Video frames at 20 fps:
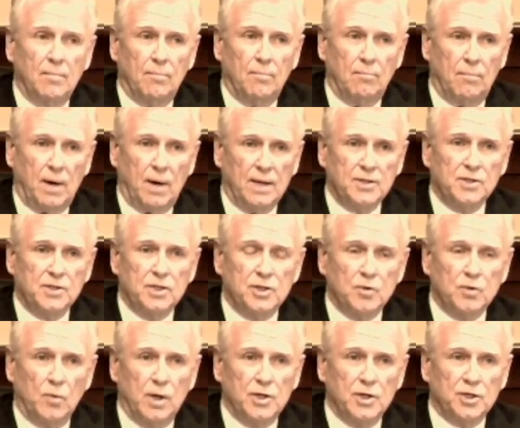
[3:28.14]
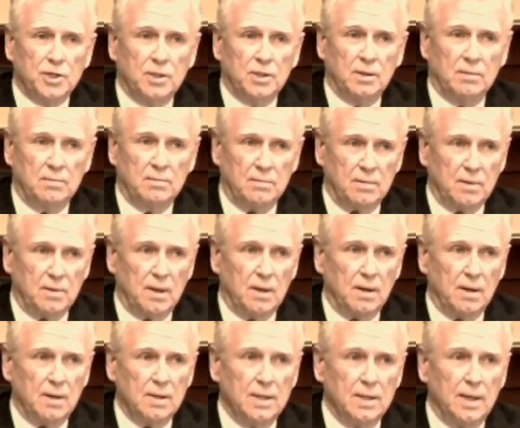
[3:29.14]
My situation
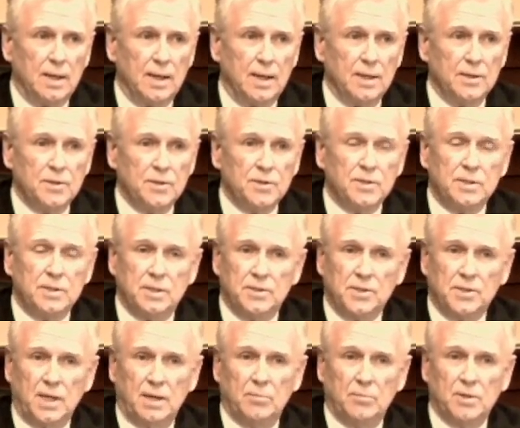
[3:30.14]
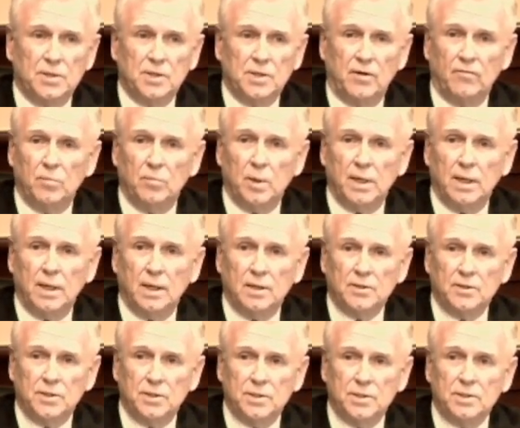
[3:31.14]
is the same as everybody
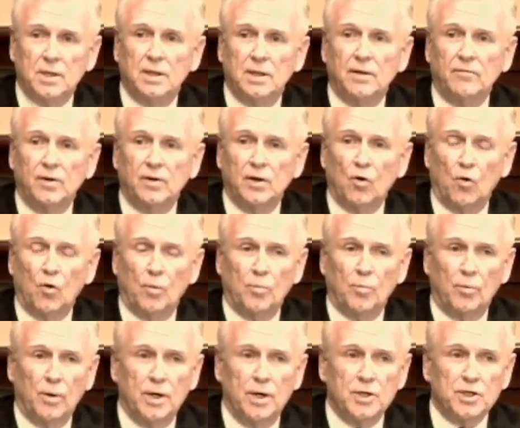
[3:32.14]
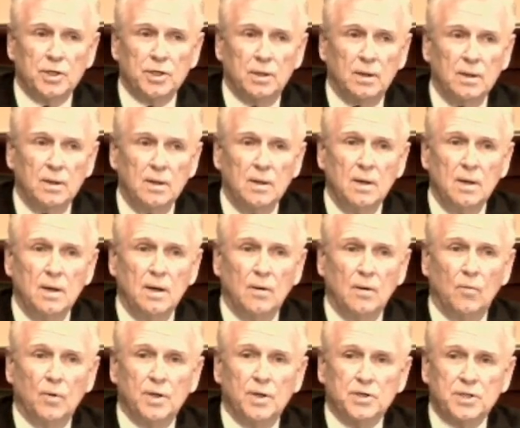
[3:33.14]
else's and every corporation.
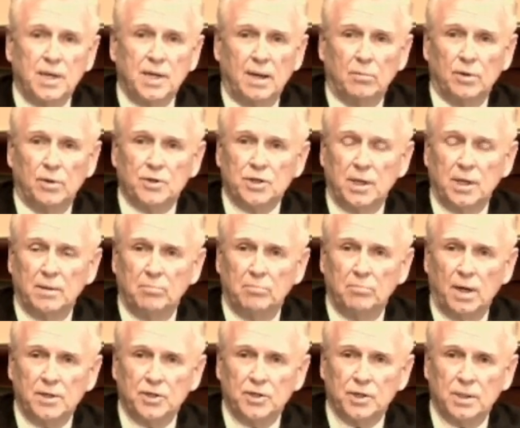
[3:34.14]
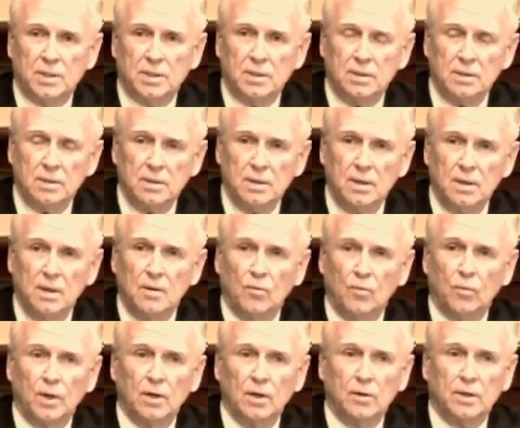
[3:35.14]
We establish a budget.
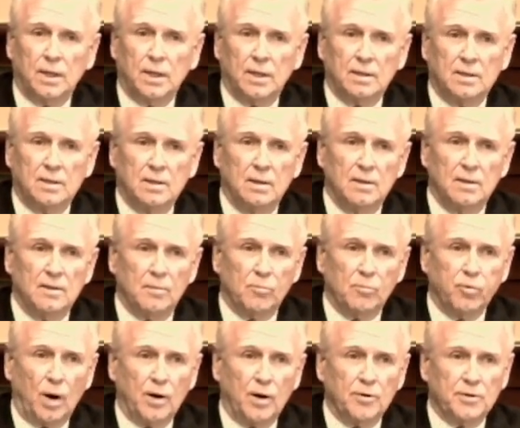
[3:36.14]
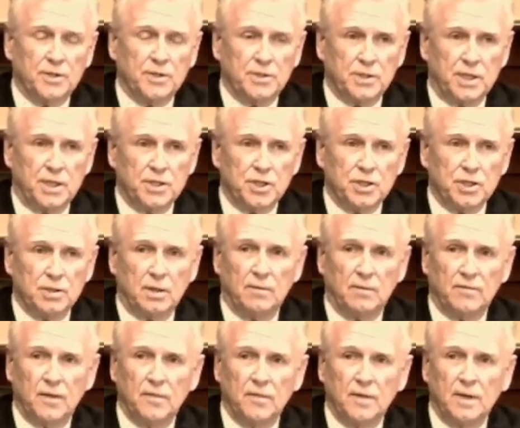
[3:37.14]
We look at the prioritization of
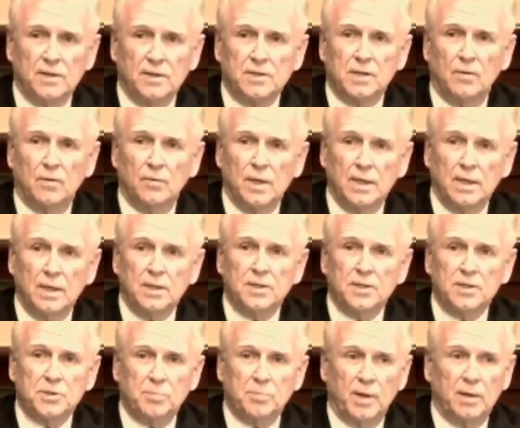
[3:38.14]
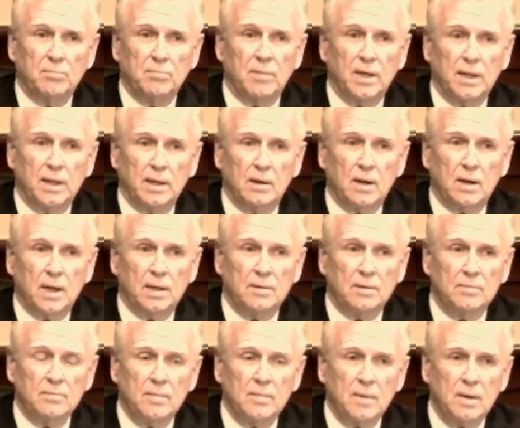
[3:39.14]
the things that we need to spend money
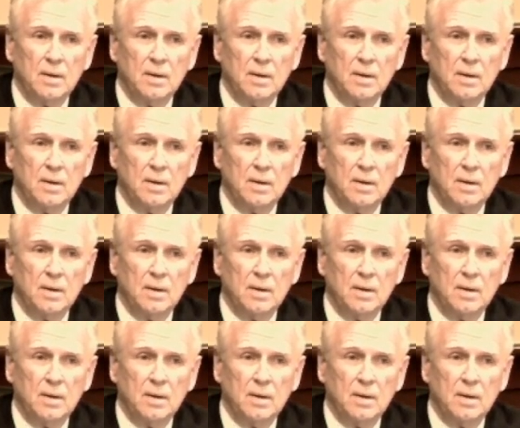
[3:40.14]
on.